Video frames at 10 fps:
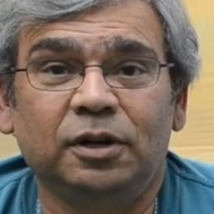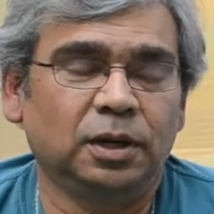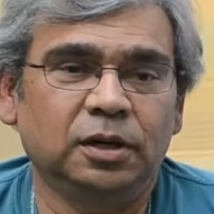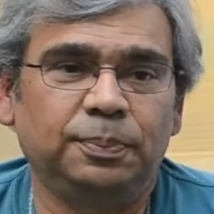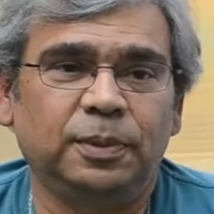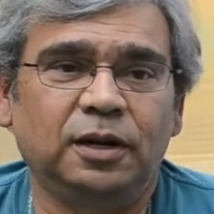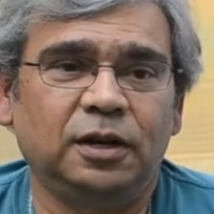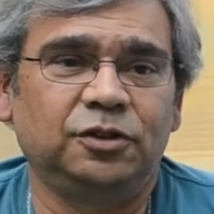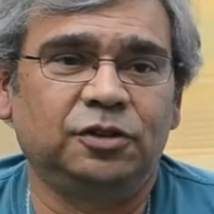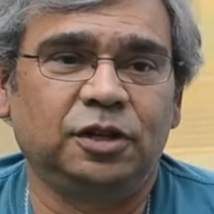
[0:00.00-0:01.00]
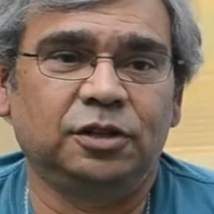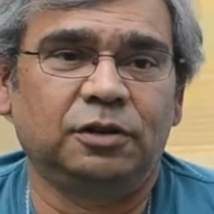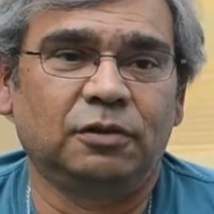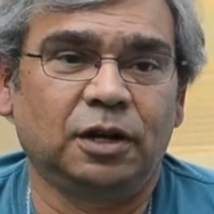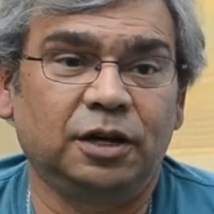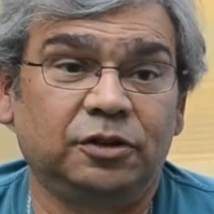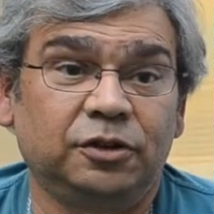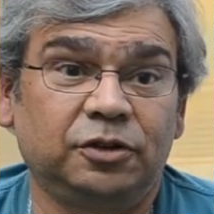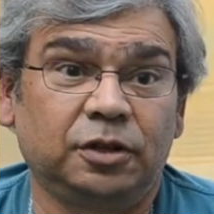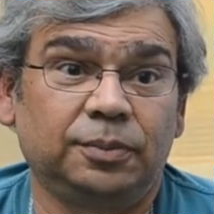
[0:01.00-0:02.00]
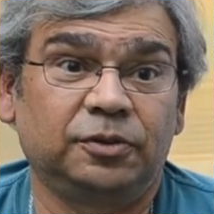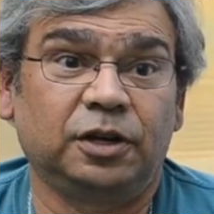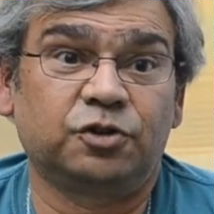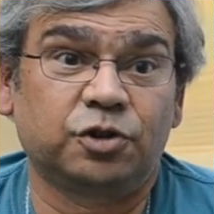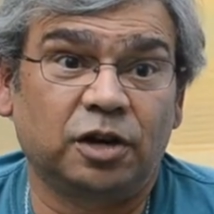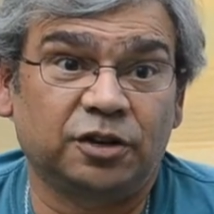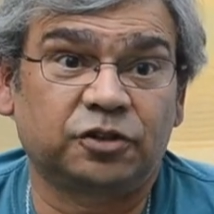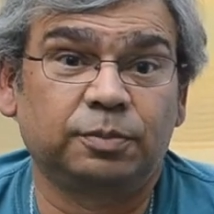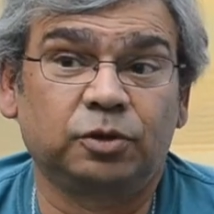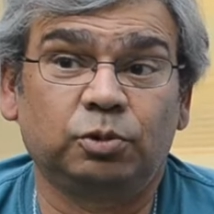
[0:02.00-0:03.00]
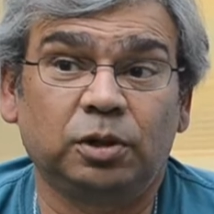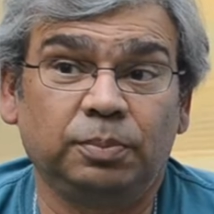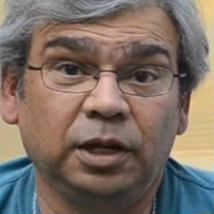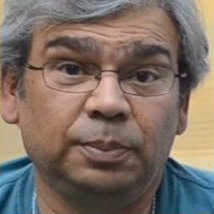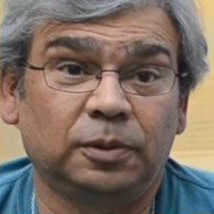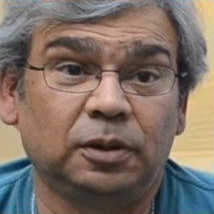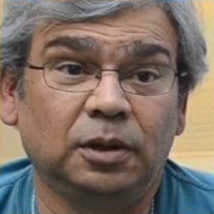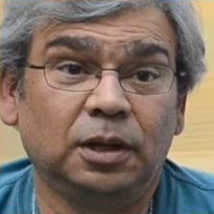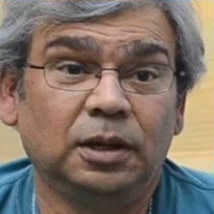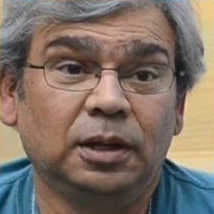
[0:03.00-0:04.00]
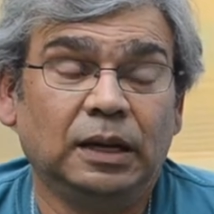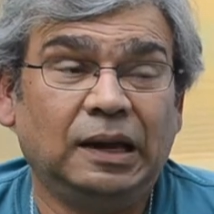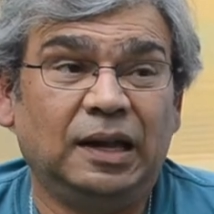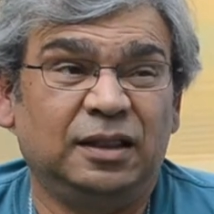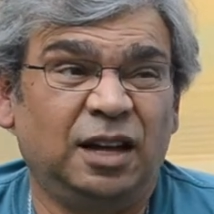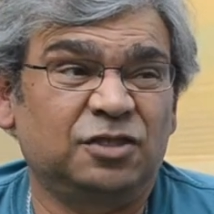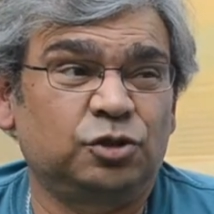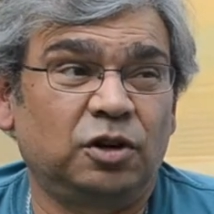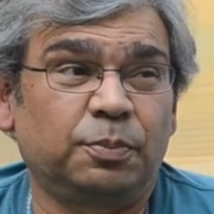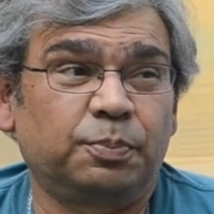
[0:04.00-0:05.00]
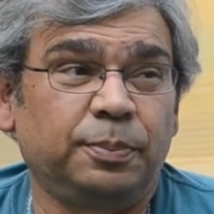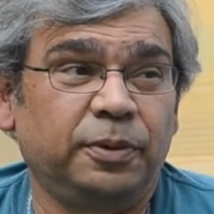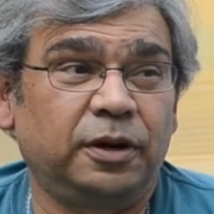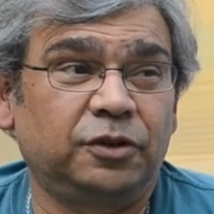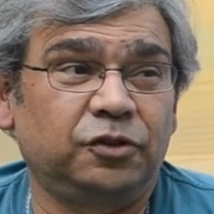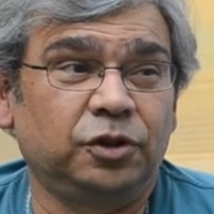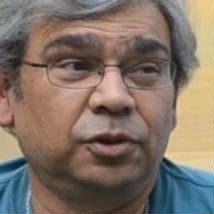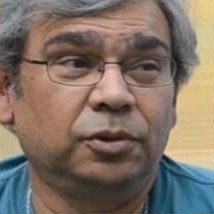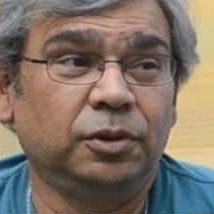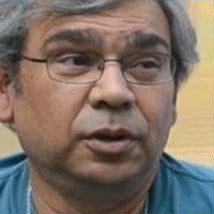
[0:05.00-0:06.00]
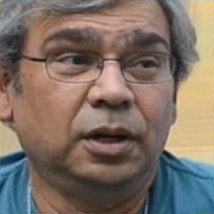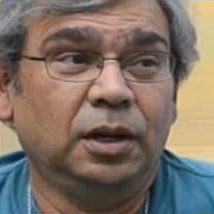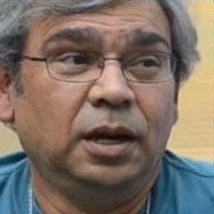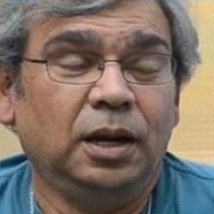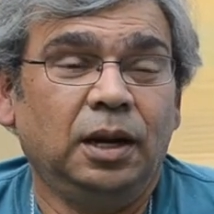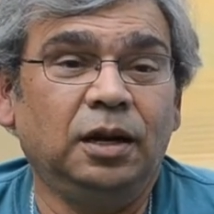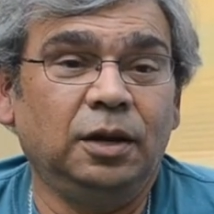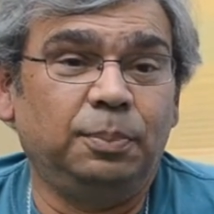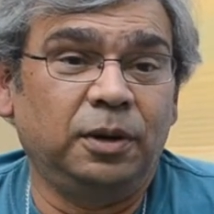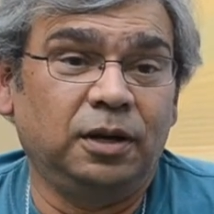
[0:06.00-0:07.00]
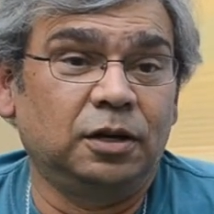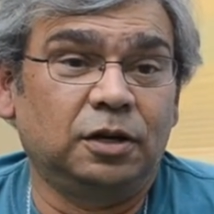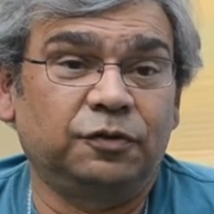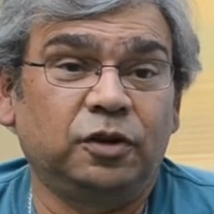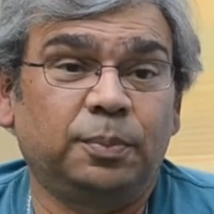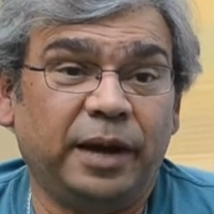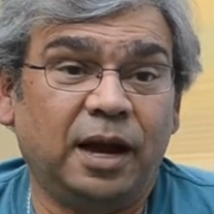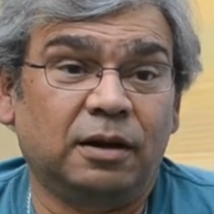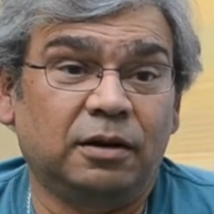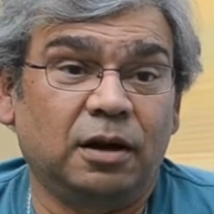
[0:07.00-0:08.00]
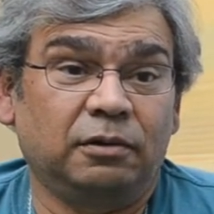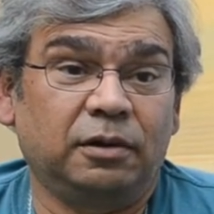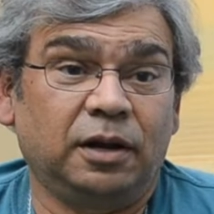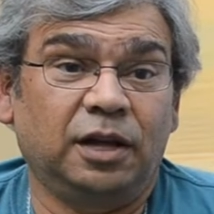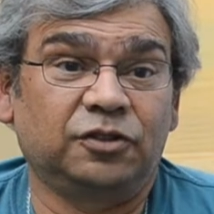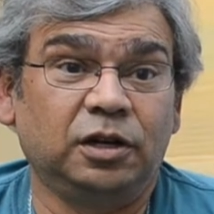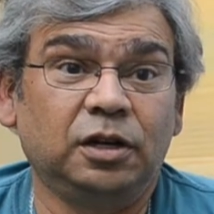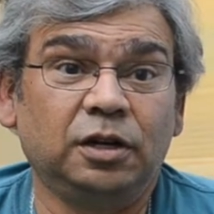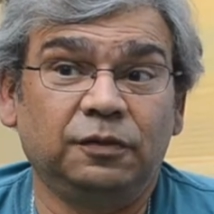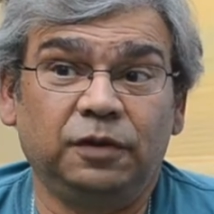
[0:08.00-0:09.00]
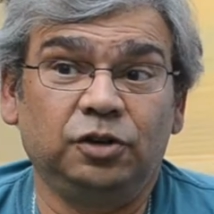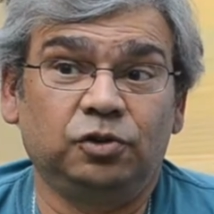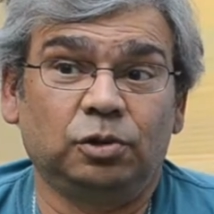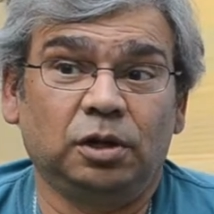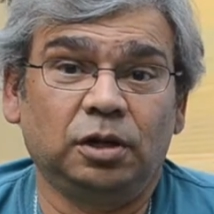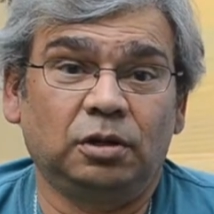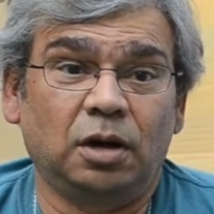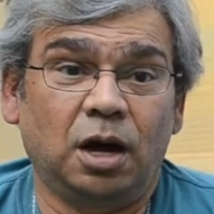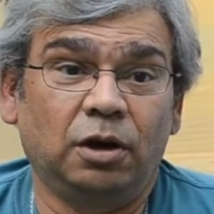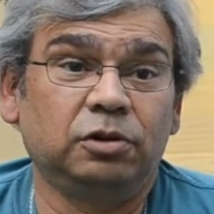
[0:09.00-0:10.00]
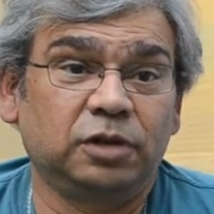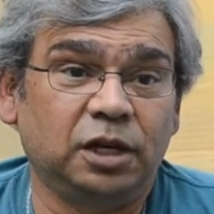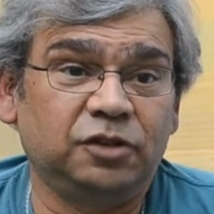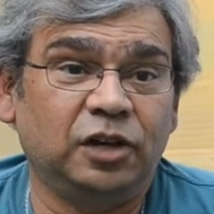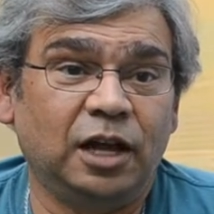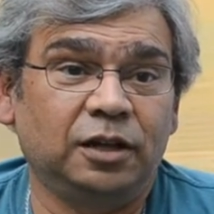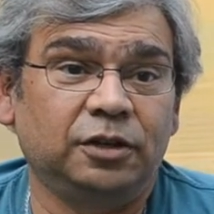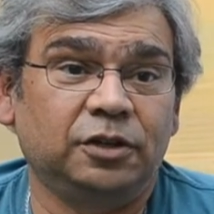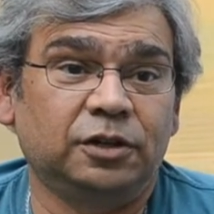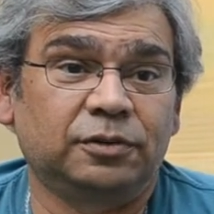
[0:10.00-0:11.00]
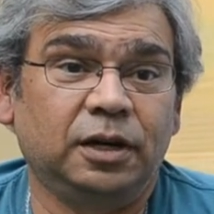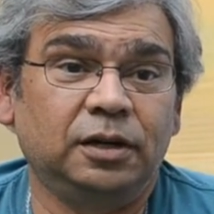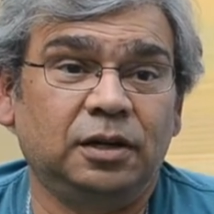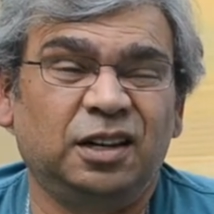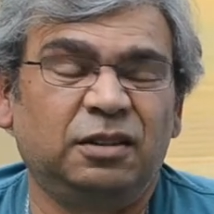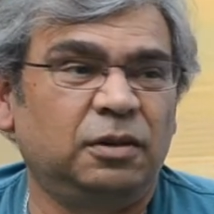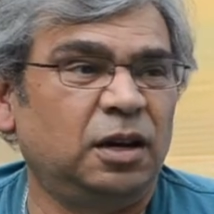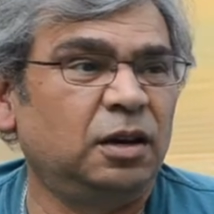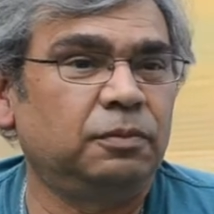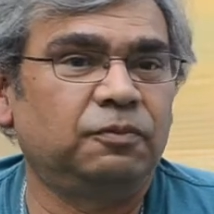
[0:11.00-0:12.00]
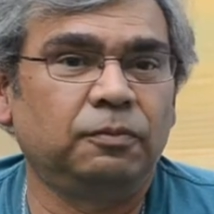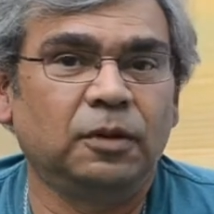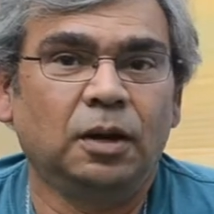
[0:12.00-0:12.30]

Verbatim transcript: You build dependencies and relationships and trust between people, and that sort of prepares you independent of your background as an individual you know how you take challenges right and it and it